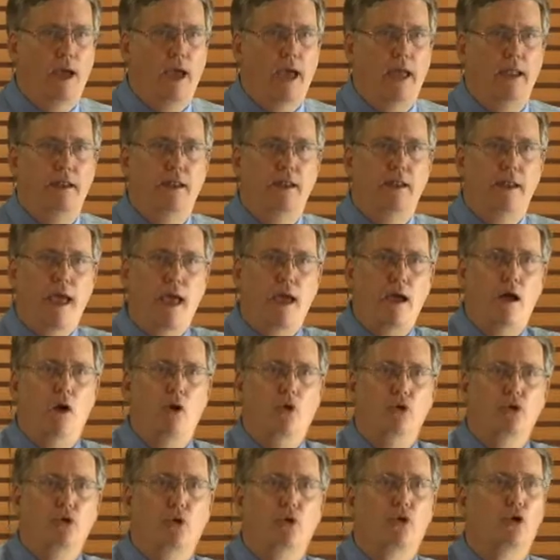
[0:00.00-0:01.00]
and
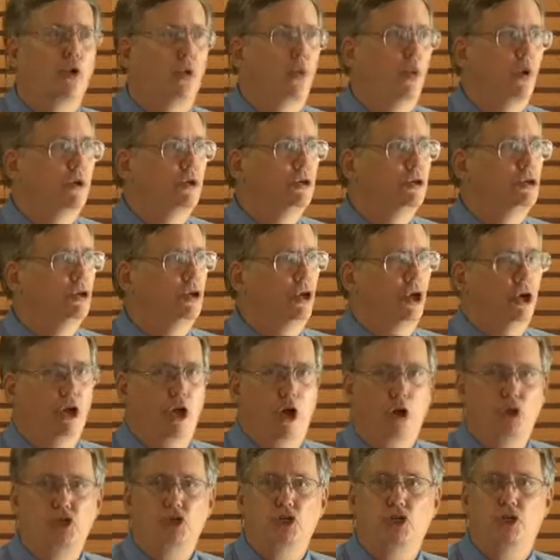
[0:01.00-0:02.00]
now you're going to
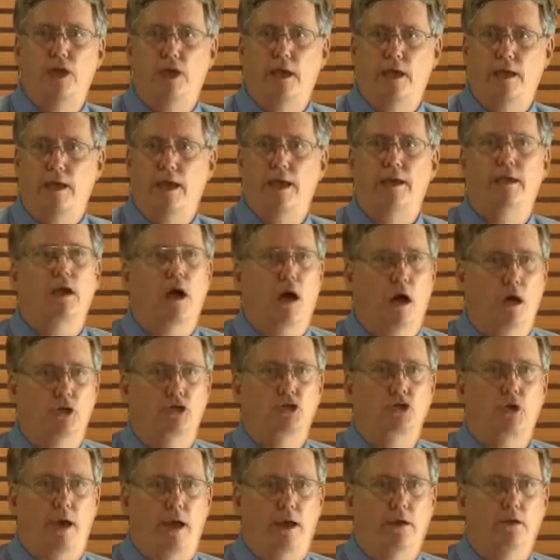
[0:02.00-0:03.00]
negotiate a
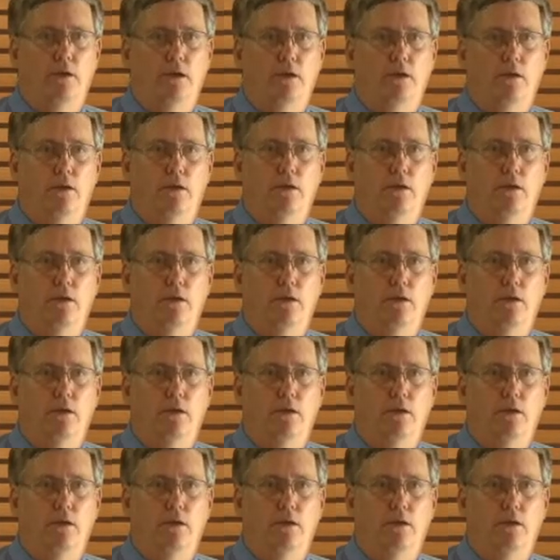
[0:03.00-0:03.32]
contract.